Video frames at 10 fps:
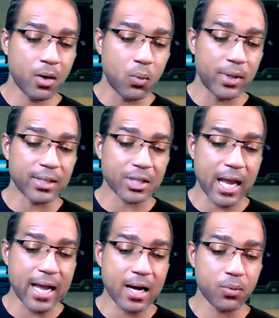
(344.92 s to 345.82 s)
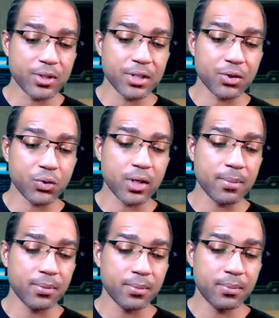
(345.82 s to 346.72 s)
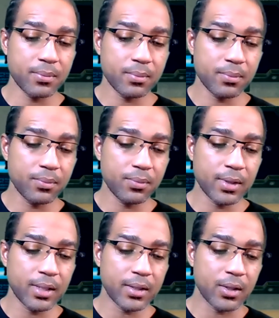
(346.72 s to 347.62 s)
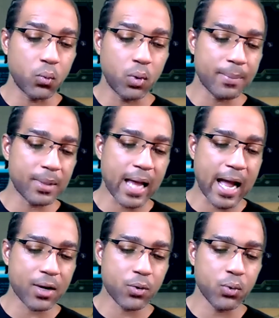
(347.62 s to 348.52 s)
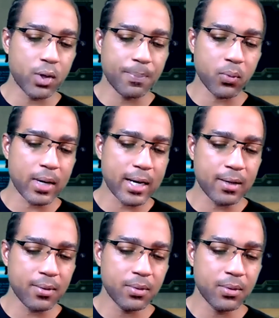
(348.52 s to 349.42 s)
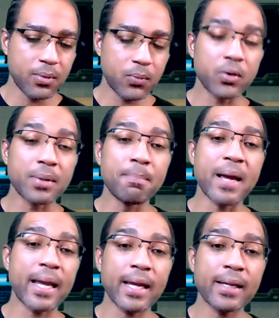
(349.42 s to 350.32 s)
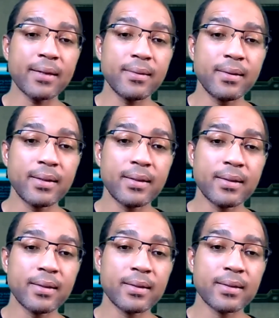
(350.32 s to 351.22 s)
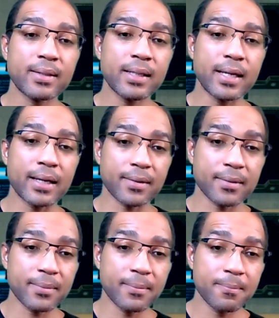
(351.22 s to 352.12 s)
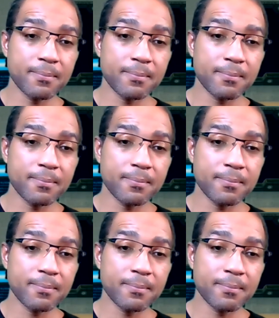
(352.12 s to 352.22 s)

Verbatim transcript: or when a child was in trouble, the women I grew up around would band together.